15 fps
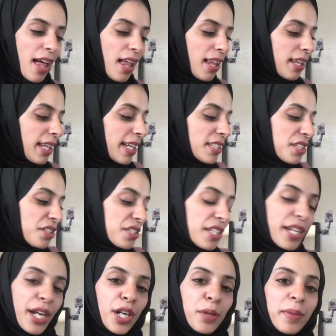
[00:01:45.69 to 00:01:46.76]
Lanterns in
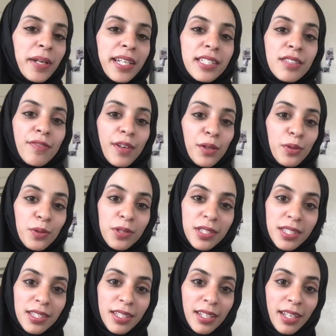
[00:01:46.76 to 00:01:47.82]
Arabic is fanus,
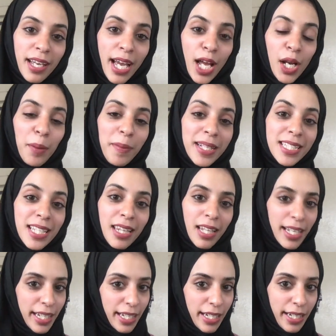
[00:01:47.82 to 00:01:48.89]
and it means
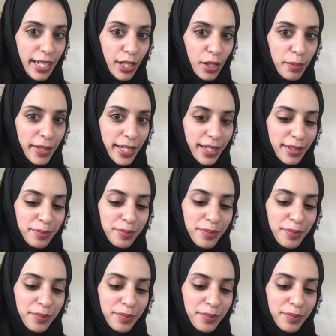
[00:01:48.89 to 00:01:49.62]
light in Arabic.